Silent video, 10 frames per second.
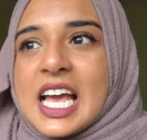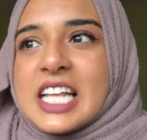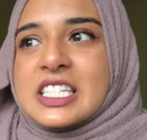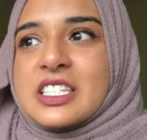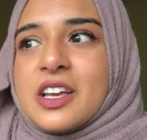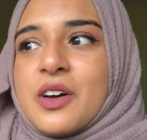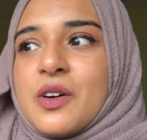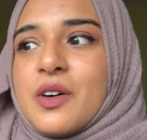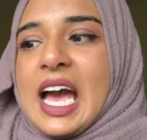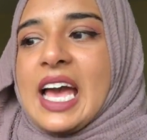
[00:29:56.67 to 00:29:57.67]
And
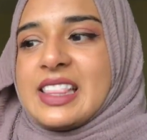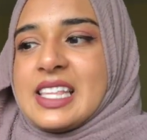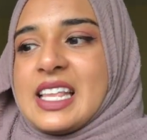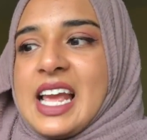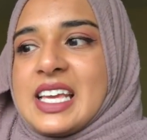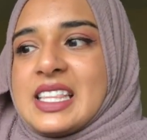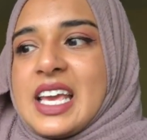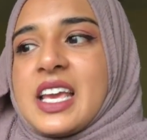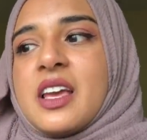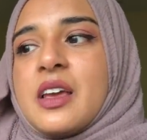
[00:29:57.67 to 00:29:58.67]
so I think that I can
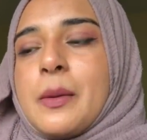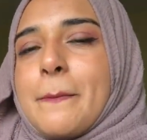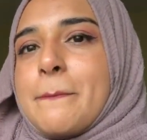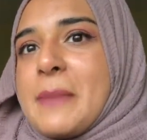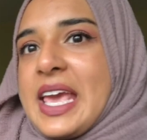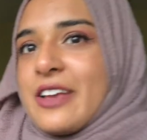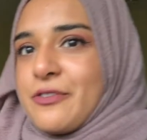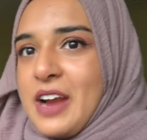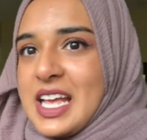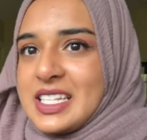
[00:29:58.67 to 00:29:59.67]
like make
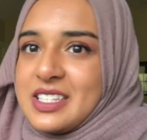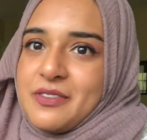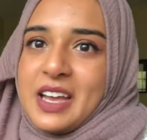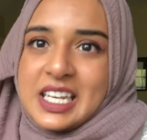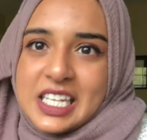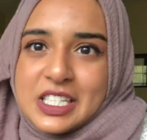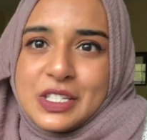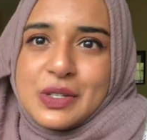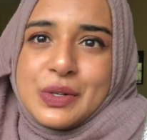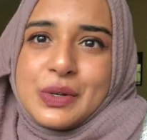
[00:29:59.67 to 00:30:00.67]
friends if I need
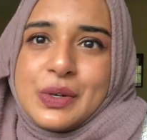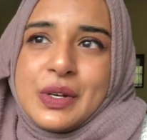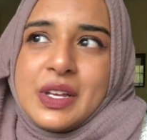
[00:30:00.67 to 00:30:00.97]
to,